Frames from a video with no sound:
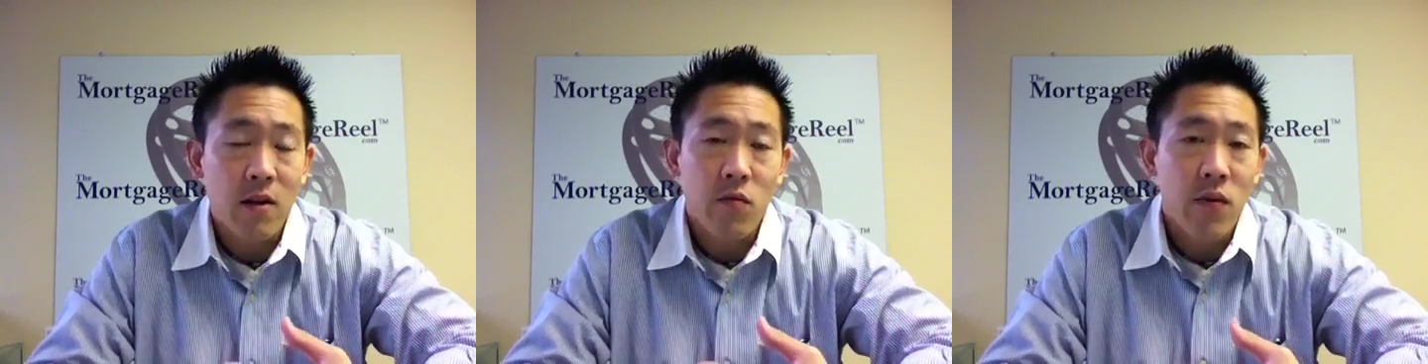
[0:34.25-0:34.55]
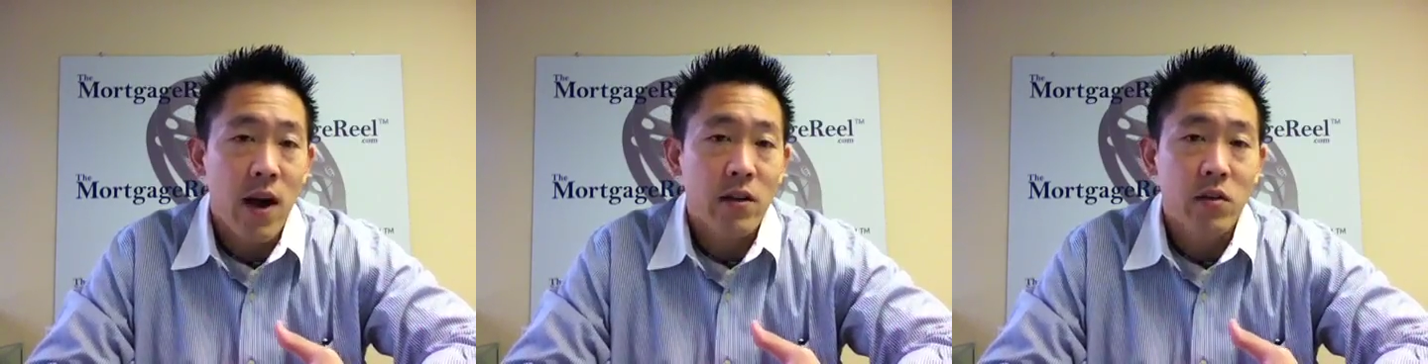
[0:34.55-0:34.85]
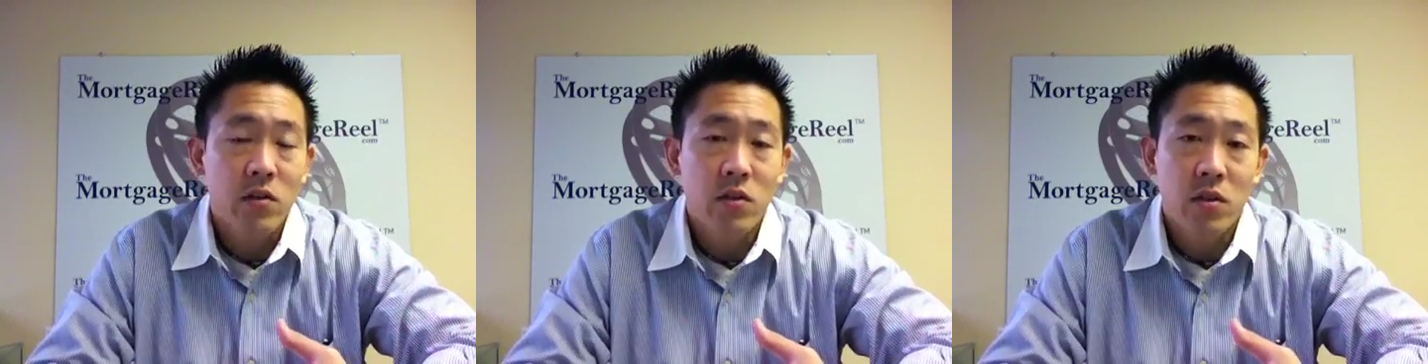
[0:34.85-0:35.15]
In
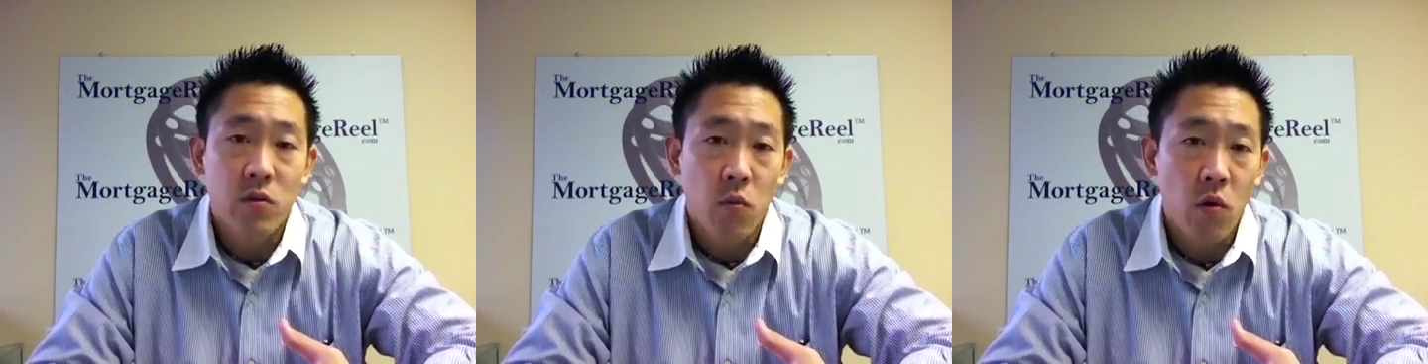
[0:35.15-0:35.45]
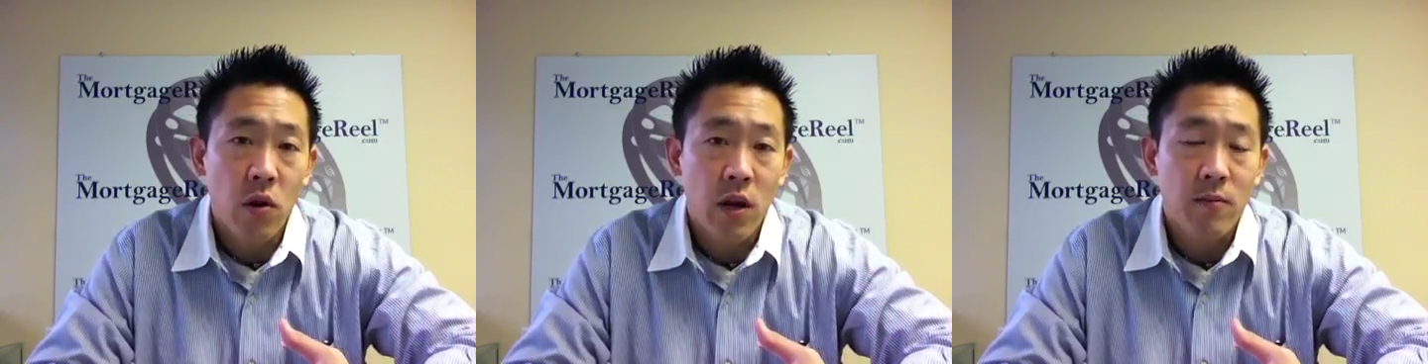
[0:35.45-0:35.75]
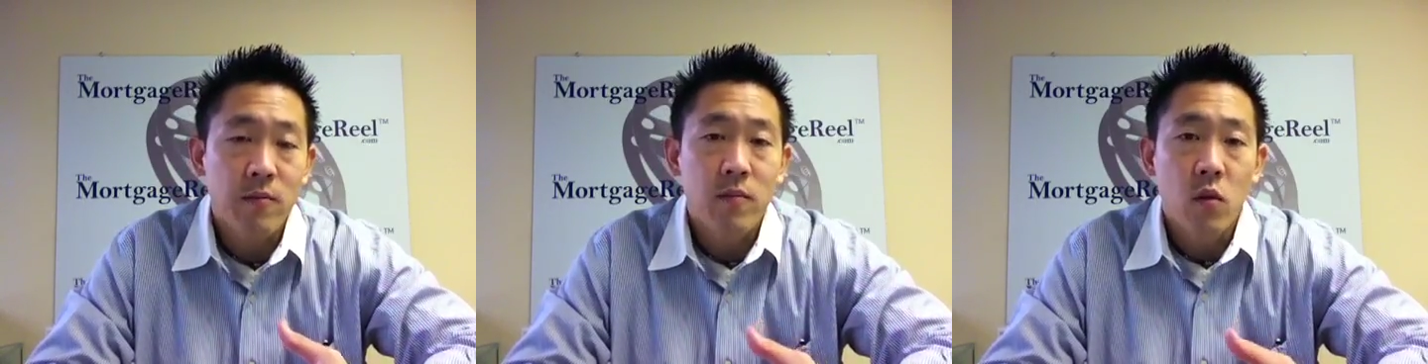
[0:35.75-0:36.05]
fact, just this
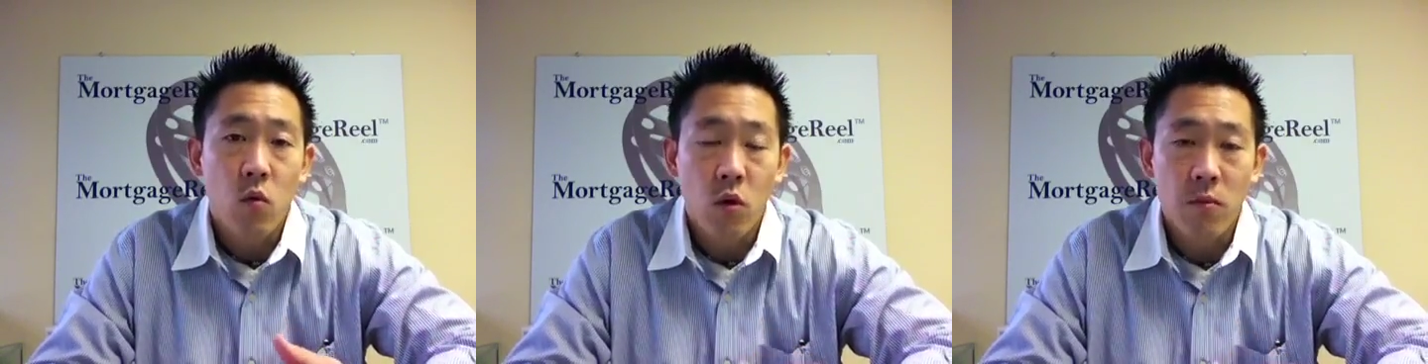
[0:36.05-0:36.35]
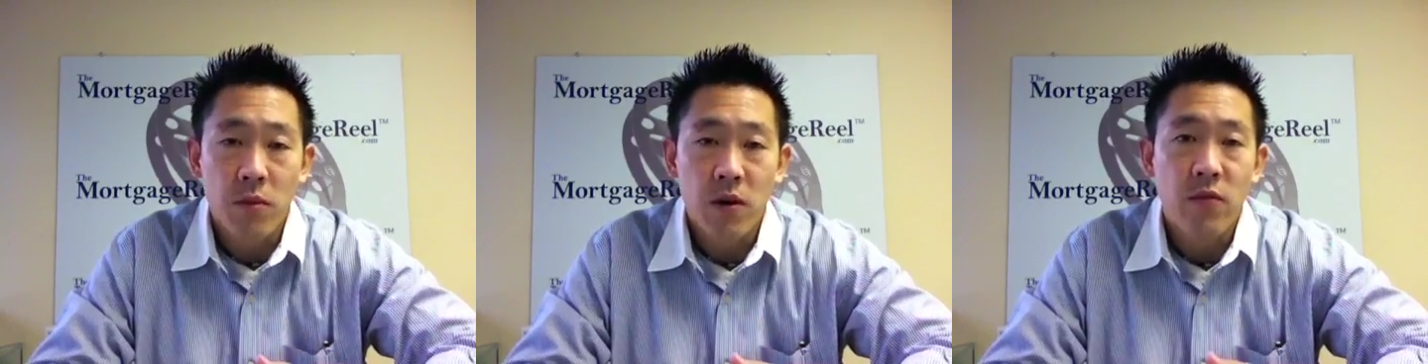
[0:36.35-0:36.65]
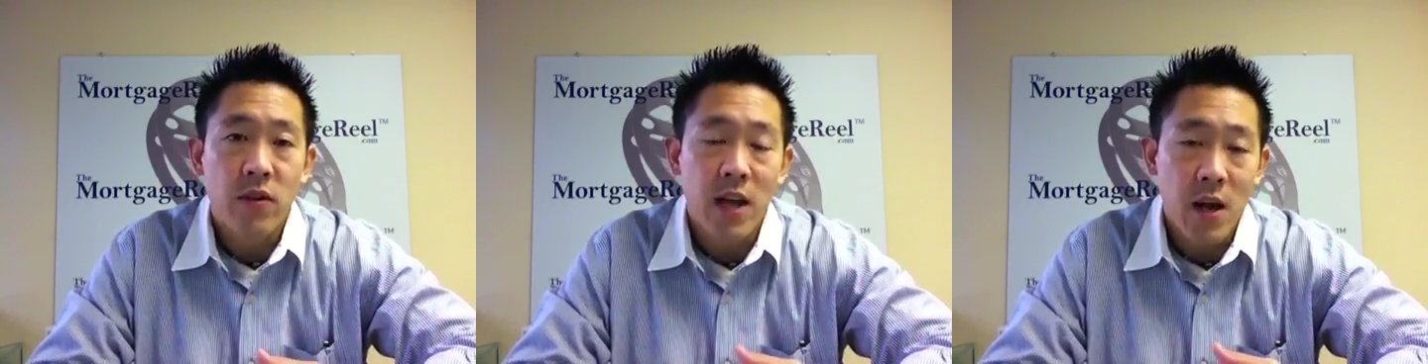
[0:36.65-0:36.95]
morning, Warren
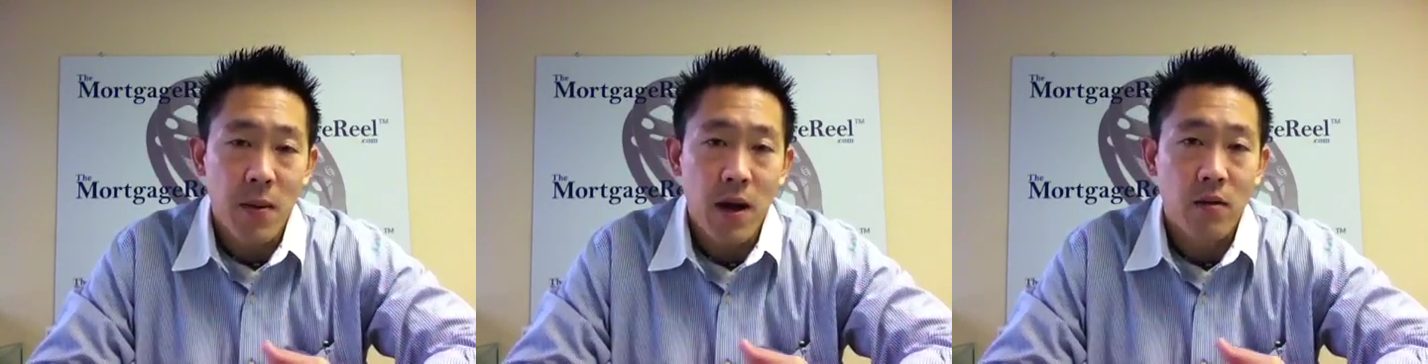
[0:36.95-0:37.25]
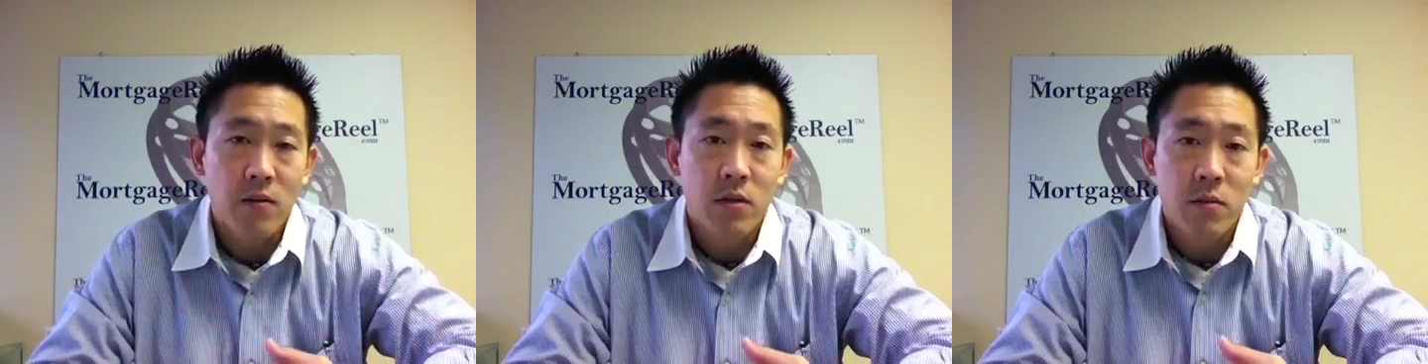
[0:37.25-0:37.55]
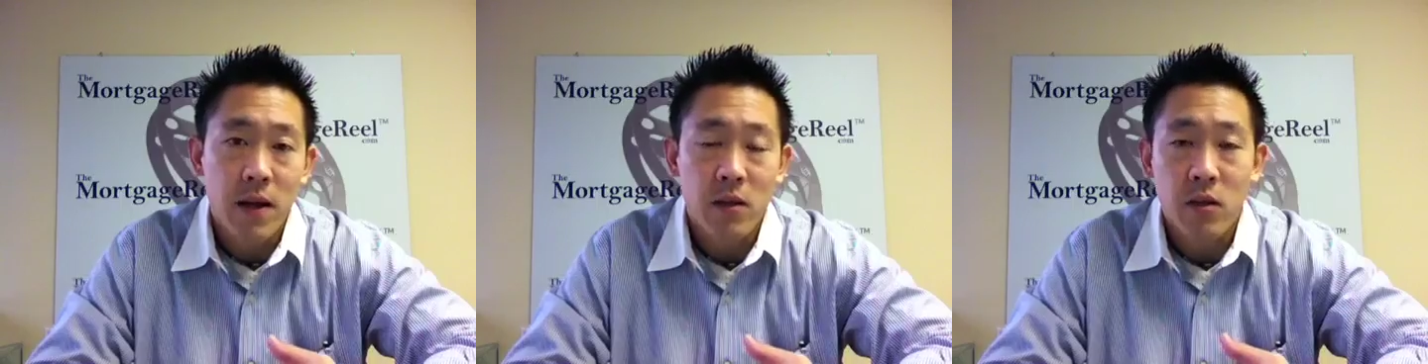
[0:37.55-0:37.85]
Buffett came out
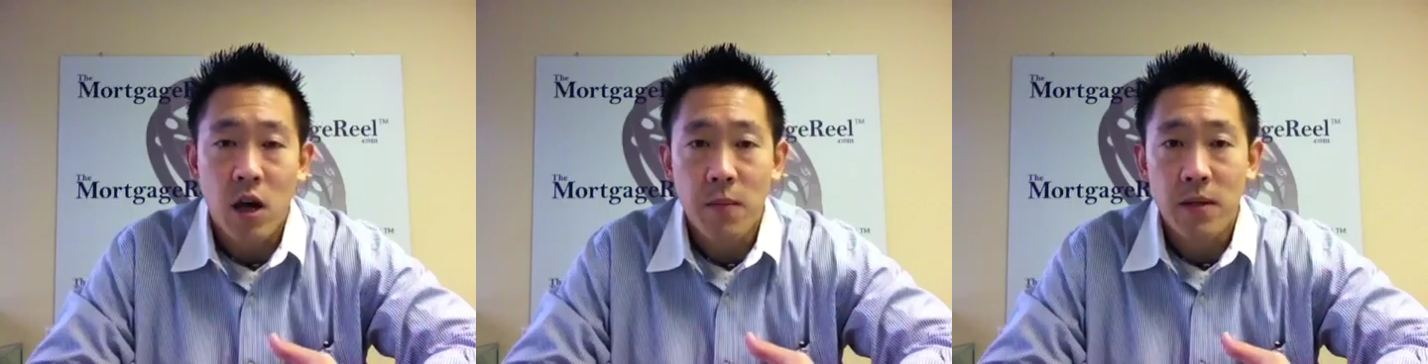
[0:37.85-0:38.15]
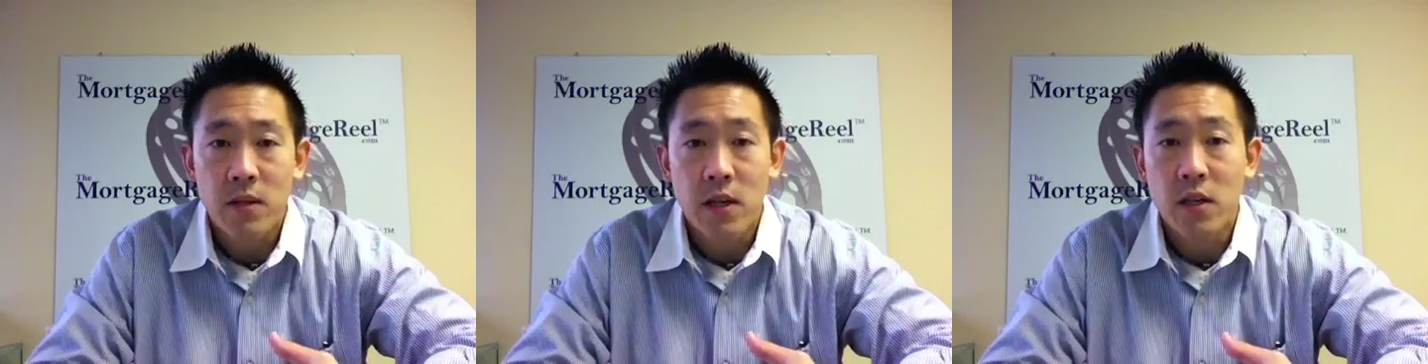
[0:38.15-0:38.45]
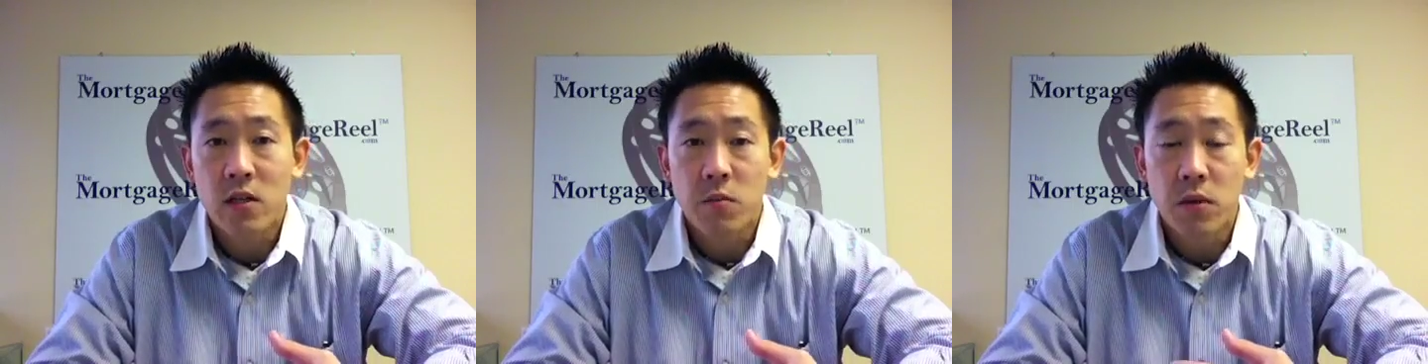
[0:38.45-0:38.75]
to make the comments that he
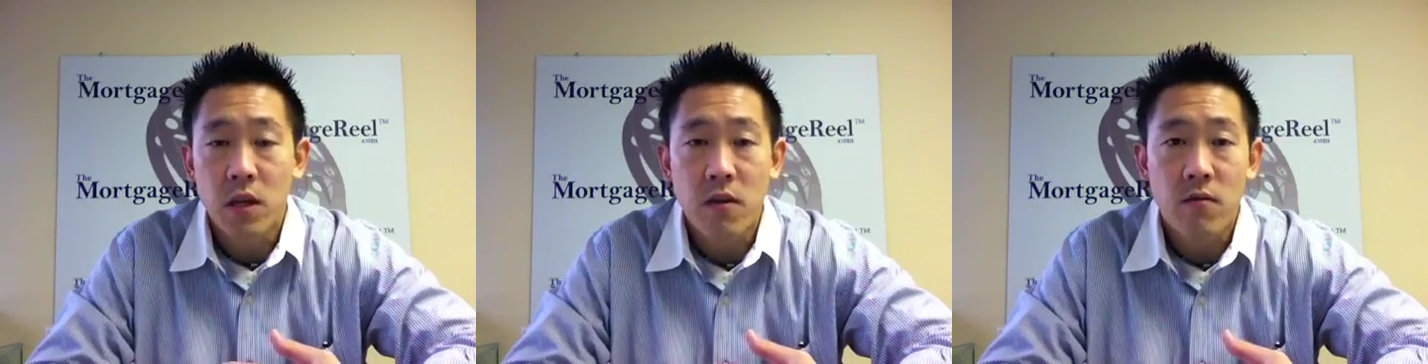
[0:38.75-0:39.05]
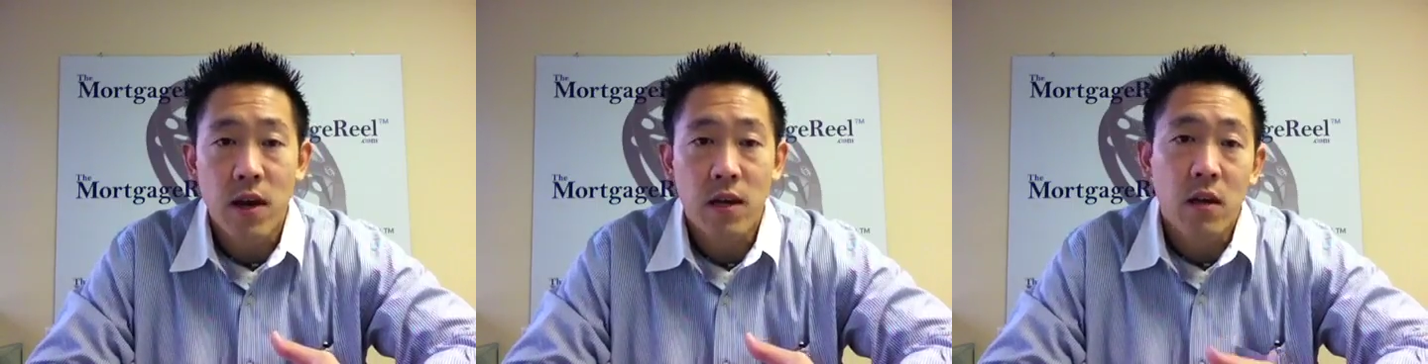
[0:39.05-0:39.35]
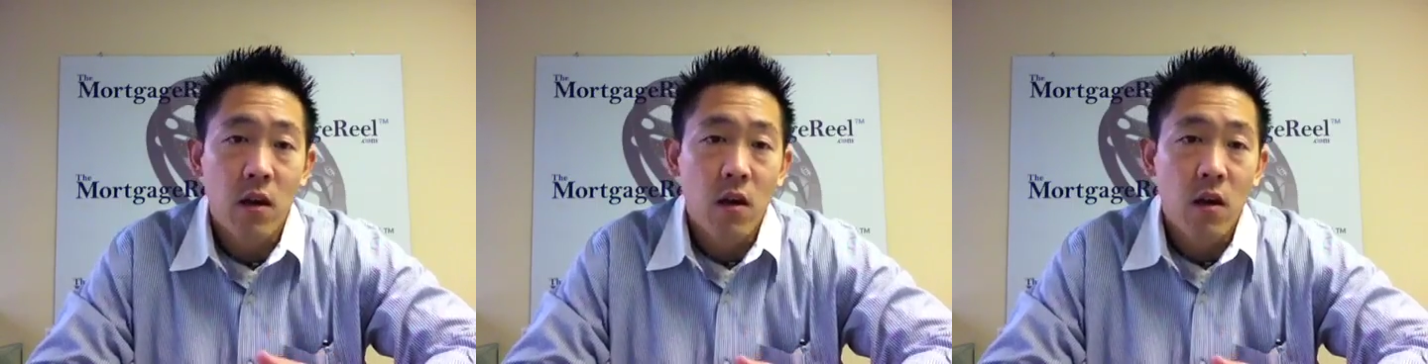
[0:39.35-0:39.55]
doesn't believe that